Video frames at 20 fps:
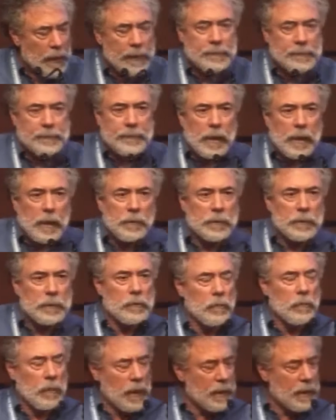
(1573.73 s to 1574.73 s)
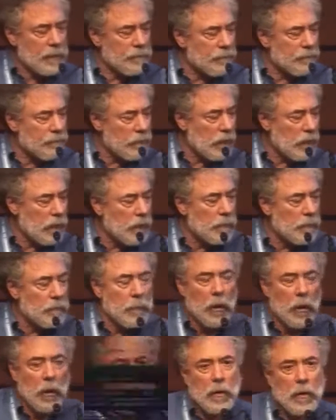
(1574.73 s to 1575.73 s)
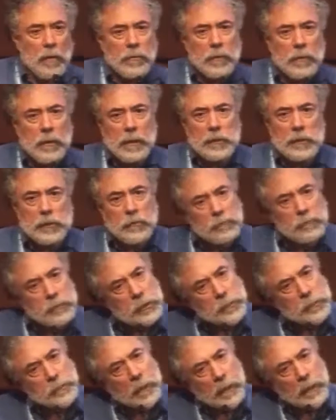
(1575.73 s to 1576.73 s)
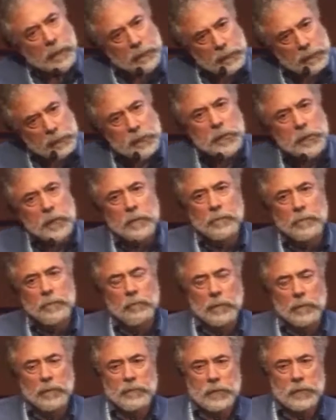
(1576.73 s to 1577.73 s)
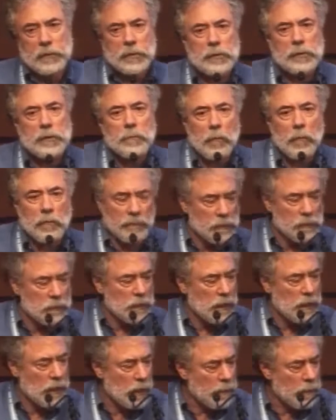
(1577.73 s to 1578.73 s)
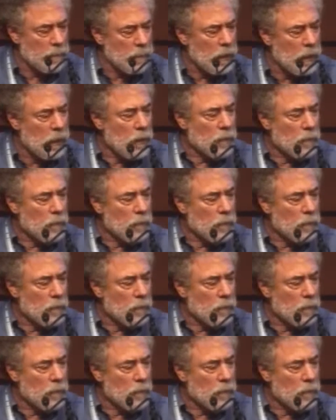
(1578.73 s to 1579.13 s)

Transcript: At the top of the graph is the response of the river system over time,